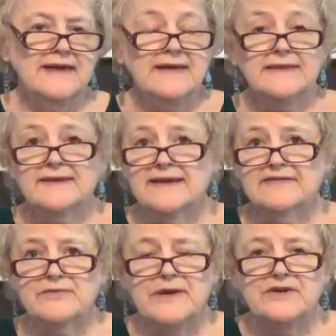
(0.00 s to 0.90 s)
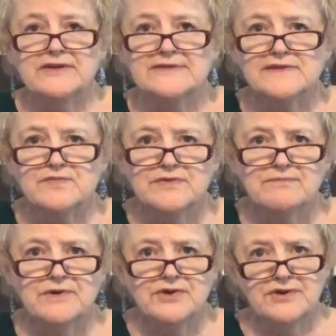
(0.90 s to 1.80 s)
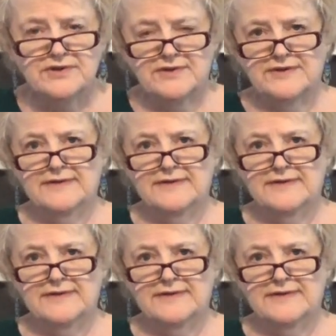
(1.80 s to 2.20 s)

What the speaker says: The Native Americans were murdered.